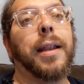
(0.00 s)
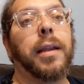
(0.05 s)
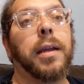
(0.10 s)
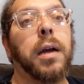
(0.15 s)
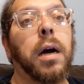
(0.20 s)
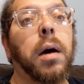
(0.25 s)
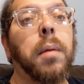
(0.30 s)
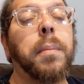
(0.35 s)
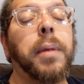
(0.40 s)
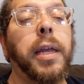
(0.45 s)
can
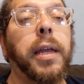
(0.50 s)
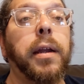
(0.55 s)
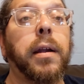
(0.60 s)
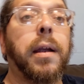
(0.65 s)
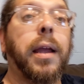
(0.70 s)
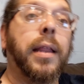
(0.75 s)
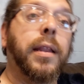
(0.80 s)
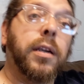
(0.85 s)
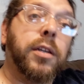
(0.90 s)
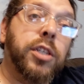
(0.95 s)
come
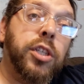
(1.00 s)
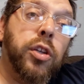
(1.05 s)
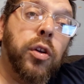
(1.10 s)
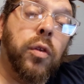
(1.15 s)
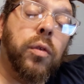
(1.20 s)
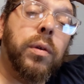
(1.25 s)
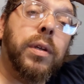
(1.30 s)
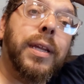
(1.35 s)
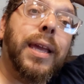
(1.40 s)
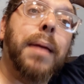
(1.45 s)
here, and their
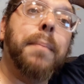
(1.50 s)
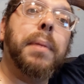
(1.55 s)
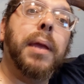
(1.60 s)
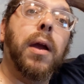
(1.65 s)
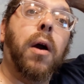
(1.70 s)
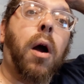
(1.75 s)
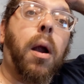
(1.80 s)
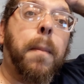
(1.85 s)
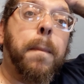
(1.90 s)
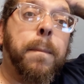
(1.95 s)
children can
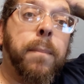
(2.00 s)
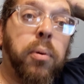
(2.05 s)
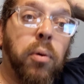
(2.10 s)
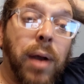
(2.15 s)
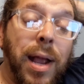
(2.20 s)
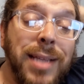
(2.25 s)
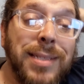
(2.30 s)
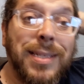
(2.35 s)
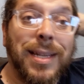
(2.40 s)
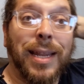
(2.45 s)
be our
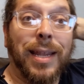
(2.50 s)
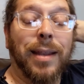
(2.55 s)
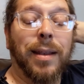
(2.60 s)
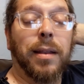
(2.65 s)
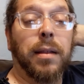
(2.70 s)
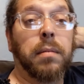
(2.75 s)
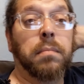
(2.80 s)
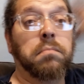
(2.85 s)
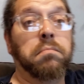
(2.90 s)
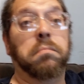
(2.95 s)
president."
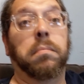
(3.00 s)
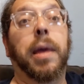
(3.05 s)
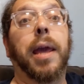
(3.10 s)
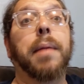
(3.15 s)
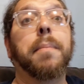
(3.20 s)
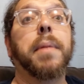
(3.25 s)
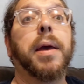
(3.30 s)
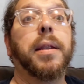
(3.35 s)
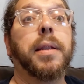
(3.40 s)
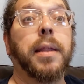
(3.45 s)

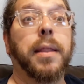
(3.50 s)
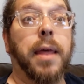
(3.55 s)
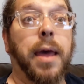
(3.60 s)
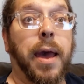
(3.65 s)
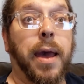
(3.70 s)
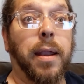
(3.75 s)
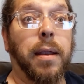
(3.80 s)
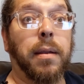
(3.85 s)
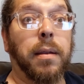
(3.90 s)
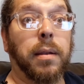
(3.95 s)
Amen to
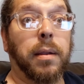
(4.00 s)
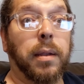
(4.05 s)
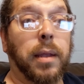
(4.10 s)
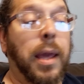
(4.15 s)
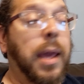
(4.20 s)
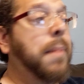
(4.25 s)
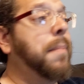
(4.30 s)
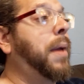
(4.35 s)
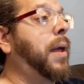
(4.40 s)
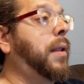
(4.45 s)
that
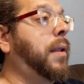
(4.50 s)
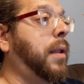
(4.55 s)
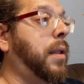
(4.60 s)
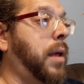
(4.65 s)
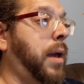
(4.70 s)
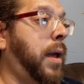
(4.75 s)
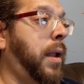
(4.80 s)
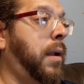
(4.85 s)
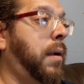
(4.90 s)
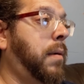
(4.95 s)
amen to
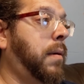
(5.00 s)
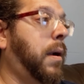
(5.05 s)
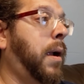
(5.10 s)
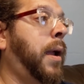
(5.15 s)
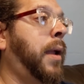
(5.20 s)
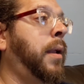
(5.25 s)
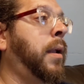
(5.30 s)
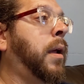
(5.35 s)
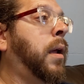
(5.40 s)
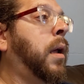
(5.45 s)
that,
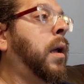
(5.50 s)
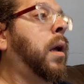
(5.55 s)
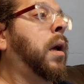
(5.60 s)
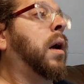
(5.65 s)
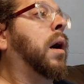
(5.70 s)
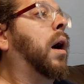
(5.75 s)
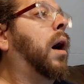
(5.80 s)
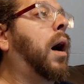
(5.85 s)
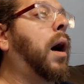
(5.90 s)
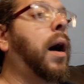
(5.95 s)
right?
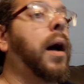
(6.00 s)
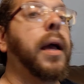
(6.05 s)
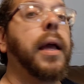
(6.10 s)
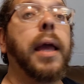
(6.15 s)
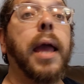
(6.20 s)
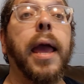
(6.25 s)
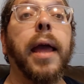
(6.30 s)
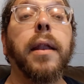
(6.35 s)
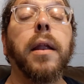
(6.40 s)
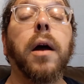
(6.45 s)

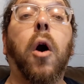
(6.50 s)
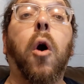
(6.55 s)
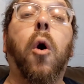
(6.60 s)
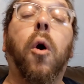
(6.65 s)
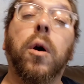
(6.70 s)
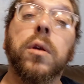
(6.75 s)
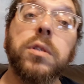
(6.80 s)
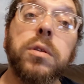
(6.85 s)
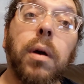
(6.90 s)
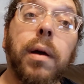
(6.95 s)
Uh, and
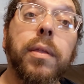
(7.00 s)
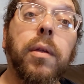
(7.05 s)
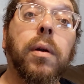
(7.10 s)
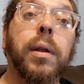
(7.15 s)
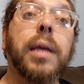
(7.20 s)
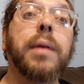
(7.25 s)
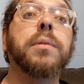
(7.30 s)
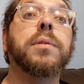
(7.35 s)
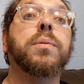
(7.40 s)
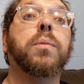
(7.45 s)
also, I
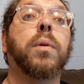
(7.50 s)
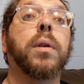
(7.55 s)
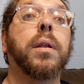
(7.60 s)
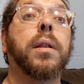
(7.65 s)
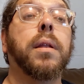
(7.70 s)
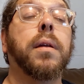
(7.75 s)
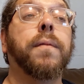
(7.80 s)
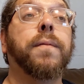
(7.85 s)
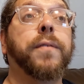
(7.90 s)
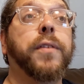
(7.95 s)
thought he was one
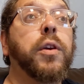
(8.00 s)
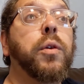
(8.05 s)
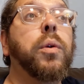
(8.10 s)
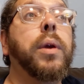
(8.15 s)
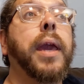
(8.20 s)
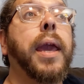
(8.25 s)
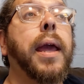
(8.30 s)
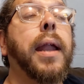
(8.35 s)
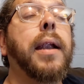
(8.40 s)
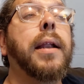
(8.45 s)
of the
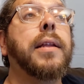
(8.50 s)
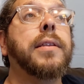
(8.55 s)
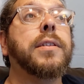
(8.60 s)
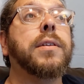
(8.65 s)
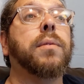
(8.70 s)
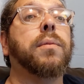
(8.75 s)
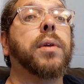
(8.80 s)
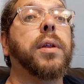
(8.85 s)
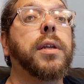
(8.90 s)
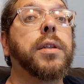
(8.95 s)
few
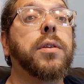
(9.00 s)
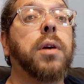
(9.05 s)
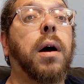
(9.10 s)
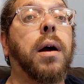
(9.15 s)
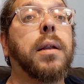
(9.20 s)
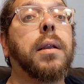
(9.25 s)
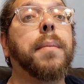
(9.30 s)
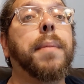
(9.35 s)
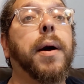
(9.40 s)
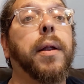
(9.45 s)
candidates that really
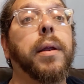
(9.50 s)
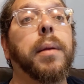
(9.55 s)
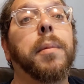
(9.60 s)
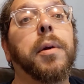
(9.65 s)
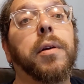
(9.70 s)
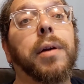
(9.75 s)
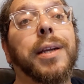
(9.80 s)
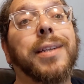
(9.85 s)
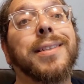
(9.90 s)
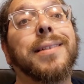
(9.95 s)
talked about
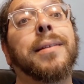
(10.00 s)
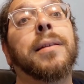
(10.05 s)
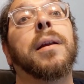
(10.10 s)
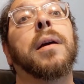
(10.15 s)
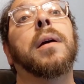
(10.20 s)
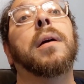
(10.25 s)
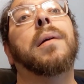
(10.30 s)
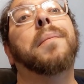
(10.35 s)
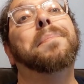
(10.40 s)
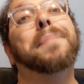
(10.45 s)

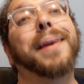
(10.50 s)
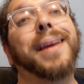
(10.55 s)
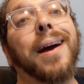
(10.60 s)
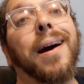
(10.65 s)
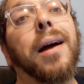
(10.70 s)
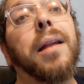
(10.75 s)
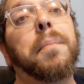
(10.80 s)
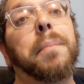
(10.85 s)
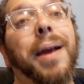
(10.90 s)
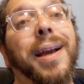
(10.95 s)
immigration
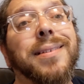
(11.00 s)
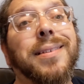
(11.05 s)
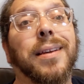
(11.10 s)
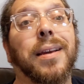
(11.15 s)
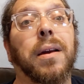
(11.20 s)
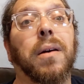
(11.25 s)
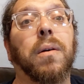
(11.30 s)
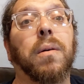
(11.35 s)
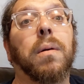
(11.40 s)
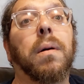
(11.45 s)
beyond
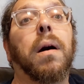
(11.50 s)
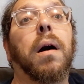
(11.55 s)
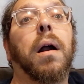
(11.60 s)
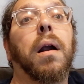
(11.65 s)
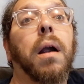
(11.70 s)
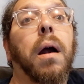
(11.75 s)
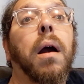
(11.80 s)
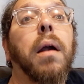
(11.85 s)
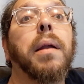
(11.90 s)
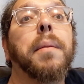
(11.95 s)
Mexico.
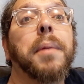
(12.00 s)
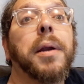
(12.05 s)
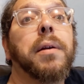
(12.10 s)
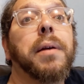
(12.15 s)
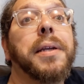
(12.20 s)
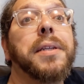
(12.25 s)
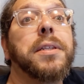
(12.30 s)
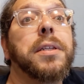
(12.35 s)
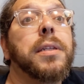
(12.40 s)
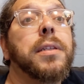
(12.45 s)
Our, our
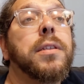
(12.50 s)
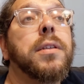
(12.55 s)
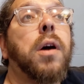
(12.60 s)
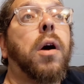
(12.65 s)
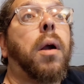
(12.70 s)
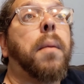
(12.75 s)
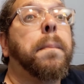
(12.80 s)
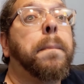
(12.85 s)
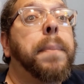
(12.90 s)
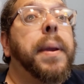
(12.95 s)
immigrations
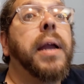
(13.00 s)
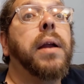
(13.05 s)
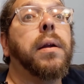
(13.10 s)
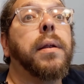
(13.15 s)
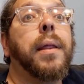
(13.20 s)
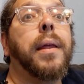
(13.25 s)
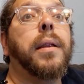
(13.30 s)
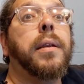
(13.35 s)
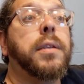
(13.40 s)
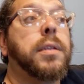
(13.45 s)
are
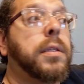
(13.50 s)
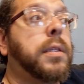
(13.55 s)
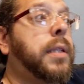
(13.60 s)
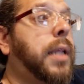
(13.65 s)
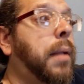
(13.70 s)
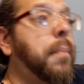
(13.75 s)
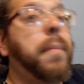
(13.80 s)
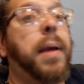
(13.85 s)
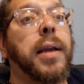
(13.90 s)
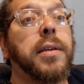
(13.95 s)
bigger than,
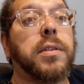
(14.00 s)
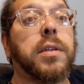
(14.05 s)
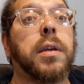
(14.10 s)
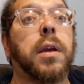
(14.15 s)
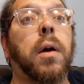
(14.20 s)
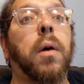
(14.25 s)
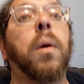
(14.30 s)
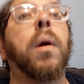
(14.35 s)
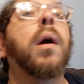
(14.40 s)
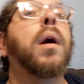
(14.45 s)
than
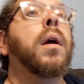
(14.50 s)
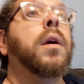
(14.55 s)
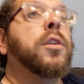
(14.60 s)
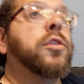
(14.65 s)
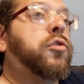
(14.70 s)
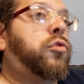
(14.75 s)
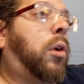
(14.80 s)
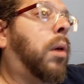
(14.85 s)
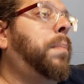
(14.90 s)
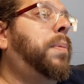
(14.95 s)
Mexico.
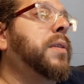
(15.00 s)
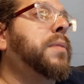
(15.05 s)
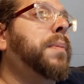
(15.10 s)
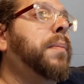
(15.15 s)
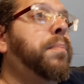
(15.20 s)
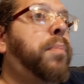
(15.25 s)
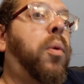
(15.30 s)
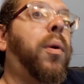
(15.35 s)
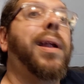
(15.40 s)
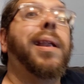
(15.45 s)
Trump has
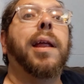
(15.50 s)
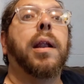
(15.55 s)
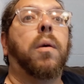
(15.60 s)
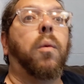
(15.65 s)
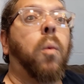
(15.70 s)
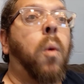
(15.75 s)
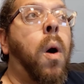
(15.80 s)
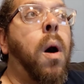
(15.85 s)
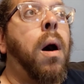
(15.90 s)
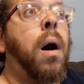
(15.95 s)
been pointing
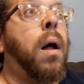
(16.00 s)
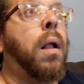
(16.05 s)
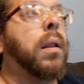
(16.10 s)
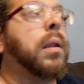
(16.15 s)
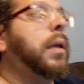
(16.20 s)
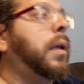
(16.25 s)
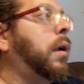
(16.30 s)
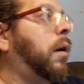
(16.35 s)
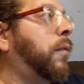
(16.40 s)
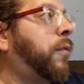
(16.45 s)
at a
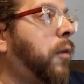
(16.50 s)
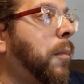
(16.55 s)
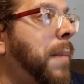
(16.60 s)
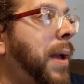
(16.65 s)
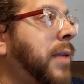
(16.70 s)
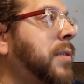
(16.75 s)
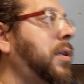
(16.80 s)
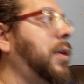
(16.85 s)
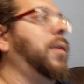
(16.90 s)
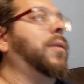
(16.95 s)
wall, you know, for
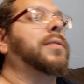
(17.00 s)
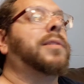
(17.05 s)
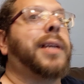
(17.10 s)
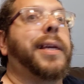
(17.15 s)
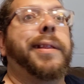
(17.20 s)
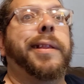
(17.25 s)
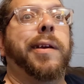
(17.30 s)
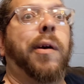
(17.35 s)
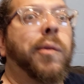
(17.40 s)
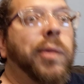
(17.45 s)
Mexico.
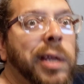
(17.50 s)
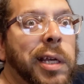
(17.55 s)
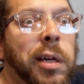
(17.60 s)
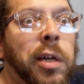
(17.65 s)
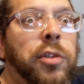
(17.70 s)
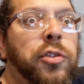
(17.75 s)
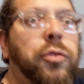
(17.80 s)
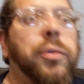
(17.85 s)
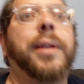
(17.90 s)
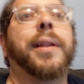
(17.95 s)
It's like the only
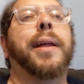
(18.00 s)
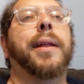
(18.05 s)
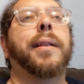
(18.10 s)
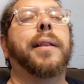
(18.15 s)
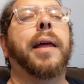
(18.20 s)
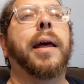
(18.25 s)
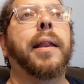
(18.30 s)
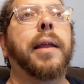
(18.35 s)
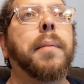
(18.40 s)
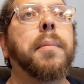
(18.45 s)
country
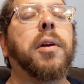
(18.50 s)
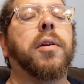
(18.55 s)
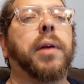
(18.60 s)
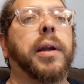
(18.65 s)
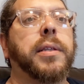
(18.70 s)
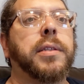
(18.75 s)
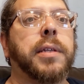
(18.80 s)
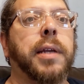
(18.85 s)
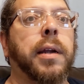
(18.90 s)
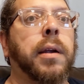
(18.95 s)
that, that
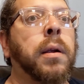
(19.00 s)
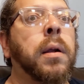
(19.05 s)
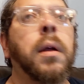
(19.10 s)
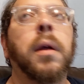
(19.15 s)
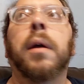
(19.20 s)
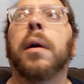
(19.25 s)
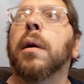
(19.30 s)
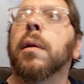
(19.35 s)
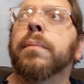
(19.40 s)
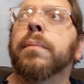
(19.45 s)
immigrates here.